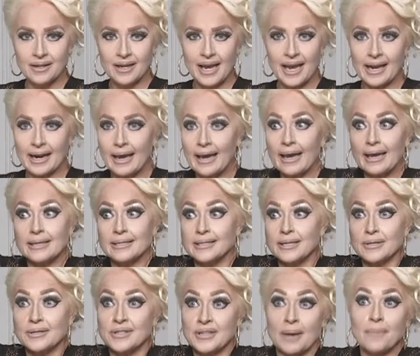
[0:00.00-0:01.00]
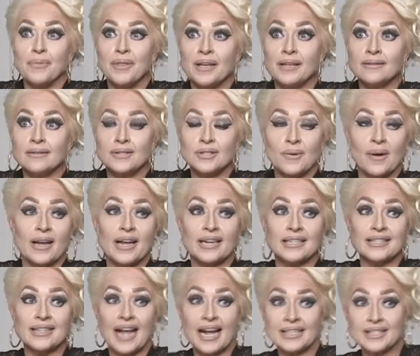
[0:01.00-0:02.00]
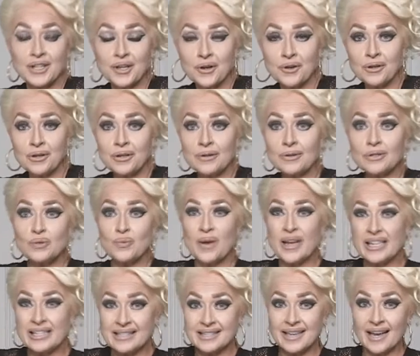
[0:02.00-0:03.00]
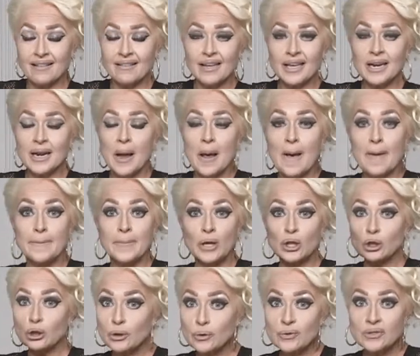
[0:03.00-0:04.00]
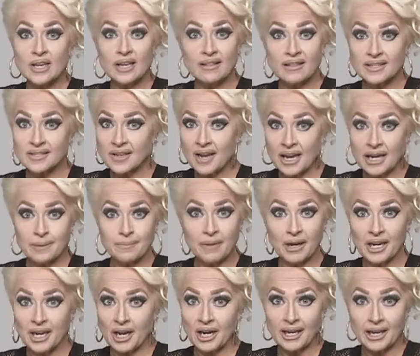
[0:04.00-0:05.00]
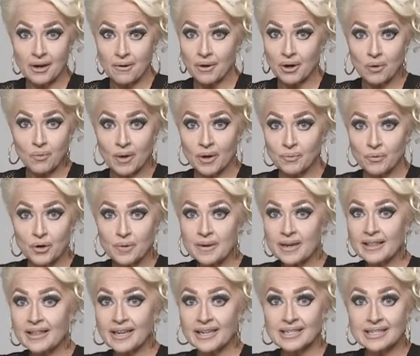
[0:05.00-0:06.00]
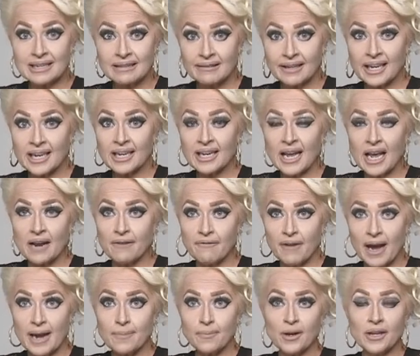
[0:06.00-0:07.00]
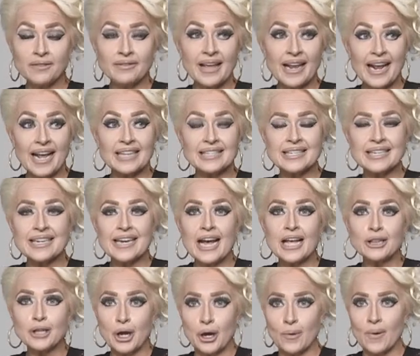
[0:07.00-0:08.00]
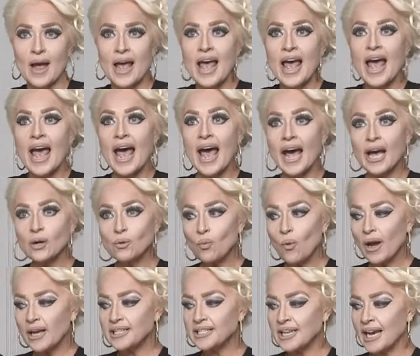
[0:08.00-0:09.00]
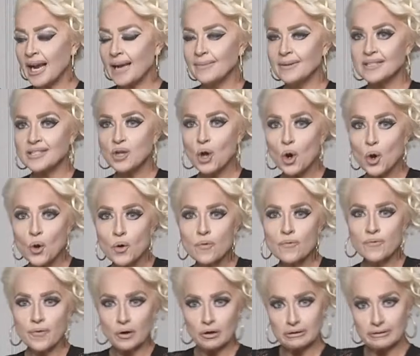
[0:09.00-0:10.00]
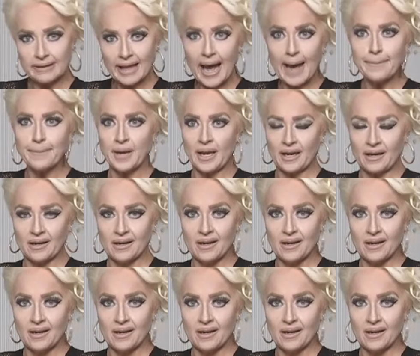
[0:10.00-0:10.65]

And I got to sell something, so I guess that's the good news. We can sell it, but losing this kind of money on a Carat 1 ruby that is clean and vibrant, that has yellow and white diamonds overlapping,